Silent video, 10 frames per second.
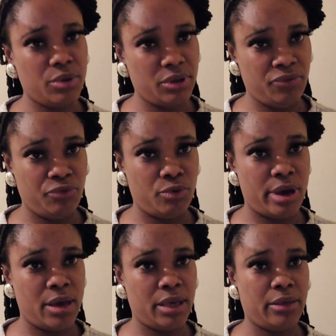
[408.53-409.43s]
If you're
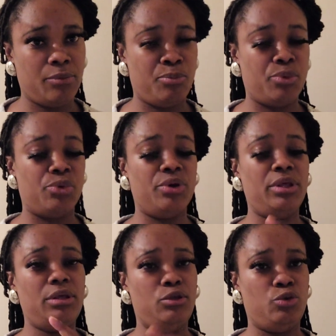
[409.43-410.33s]
a
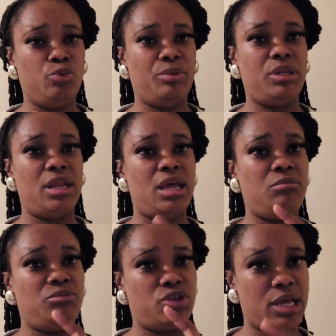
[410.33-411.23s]
boy, you'll be
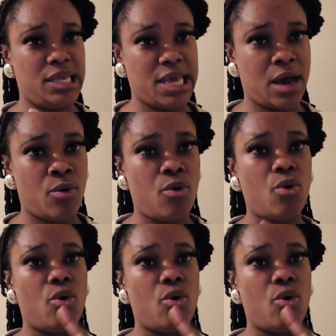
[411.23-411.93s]
named Yao.